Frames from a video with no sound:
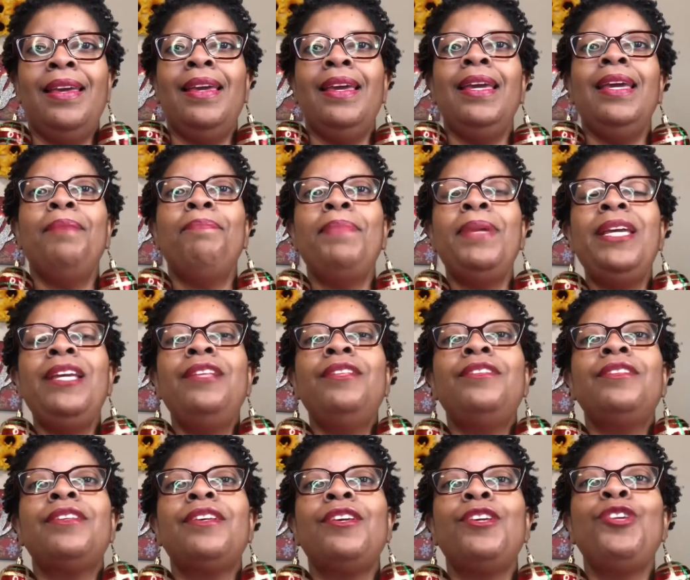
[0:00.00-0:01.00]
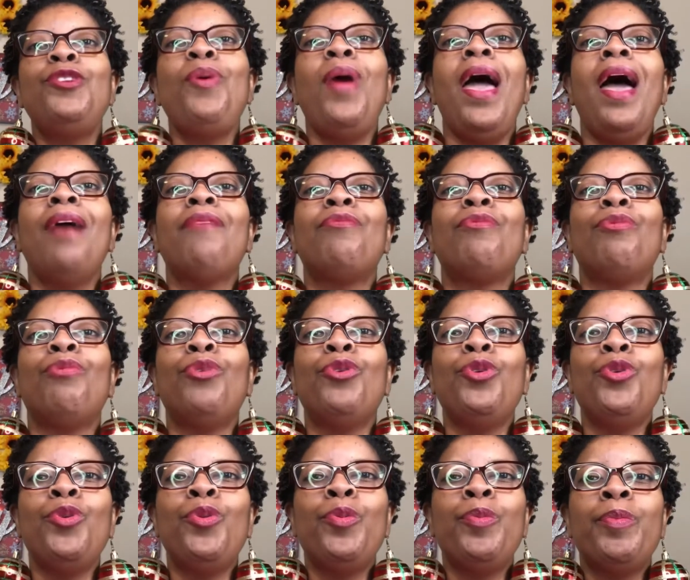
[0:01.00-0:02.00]
It means you have
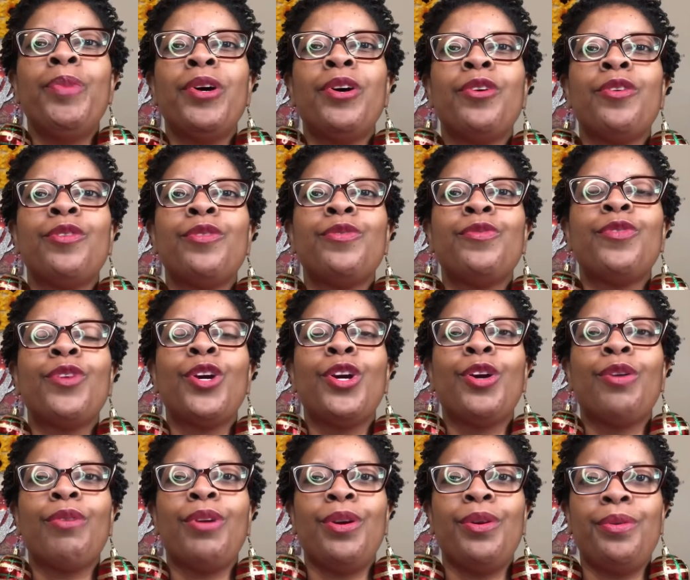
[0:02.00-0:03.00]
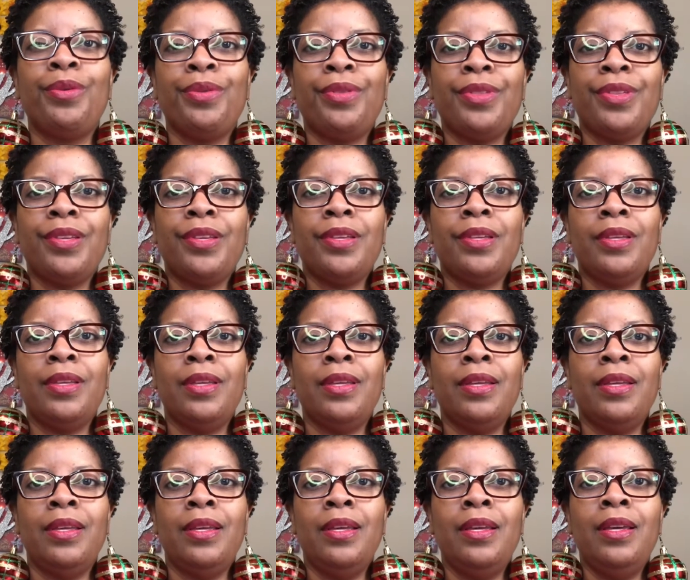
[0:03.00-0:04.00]
room for growth
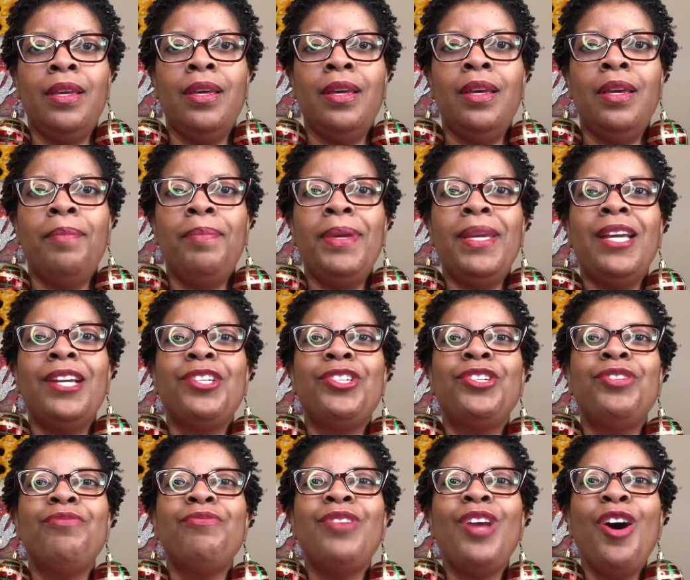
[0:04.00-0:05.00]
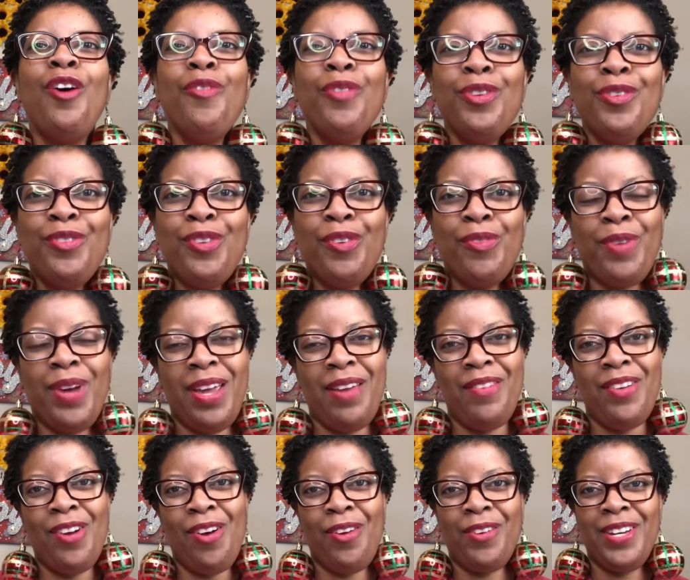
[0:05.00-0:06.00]
because you know you don't have
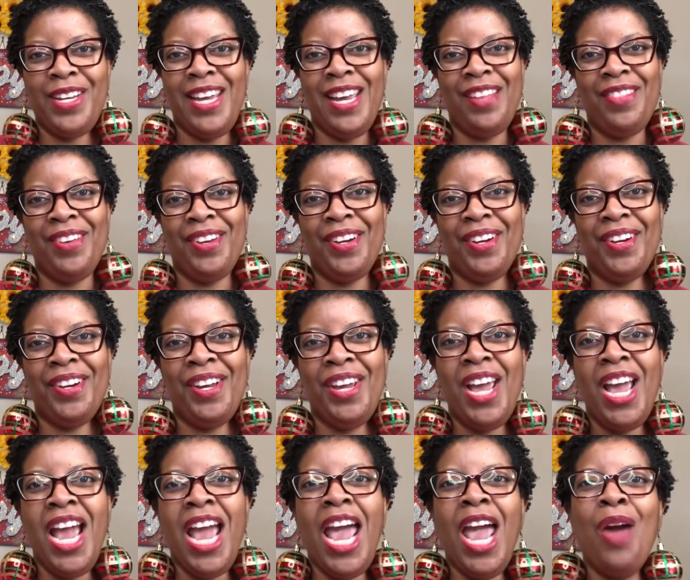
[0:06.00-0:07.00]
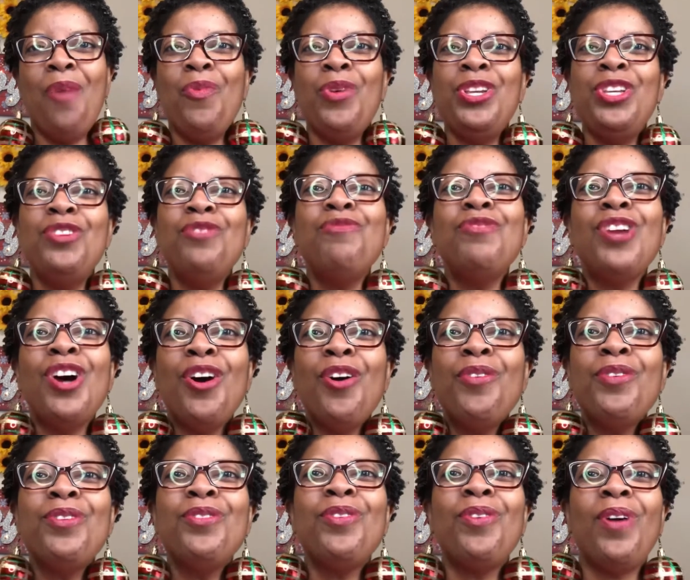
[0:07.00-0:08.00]
it all together. And when you know
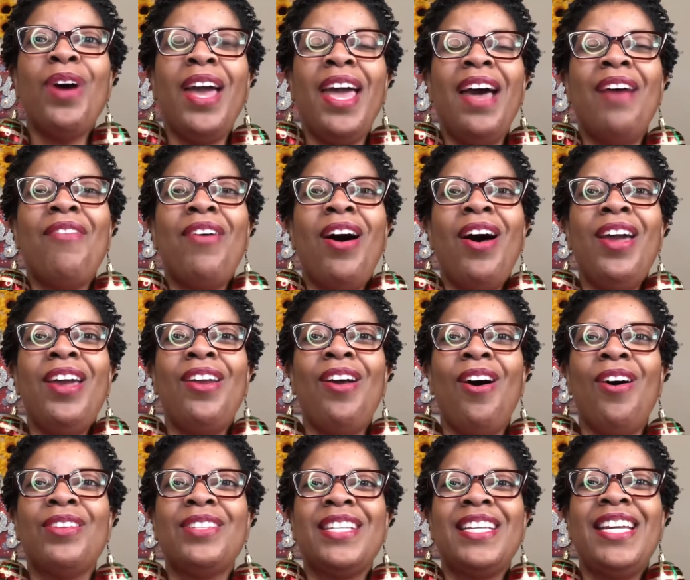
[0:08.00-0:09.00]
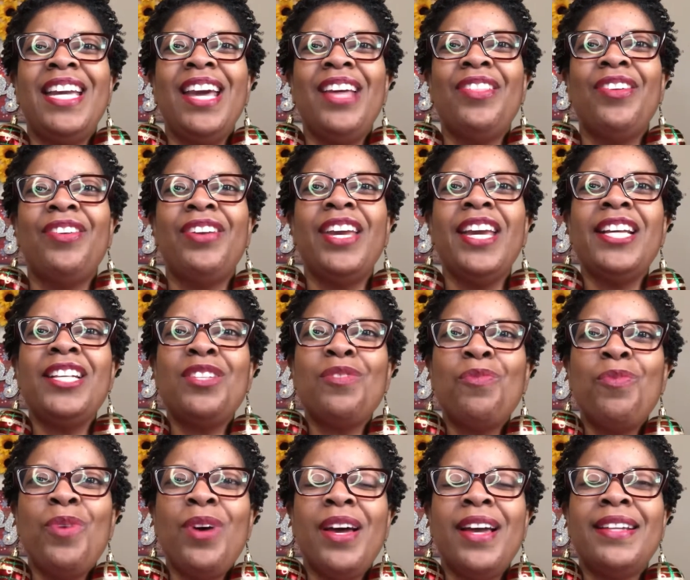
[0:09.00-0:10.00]
you don't have it all together, guess
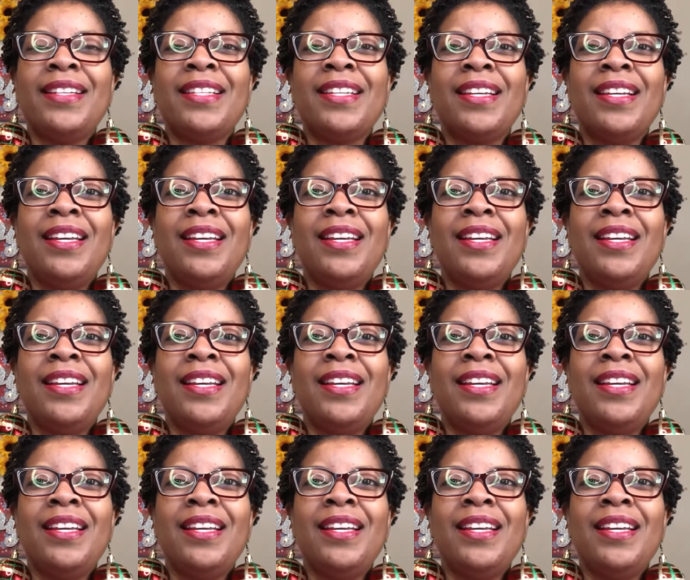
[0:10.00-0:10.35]
what?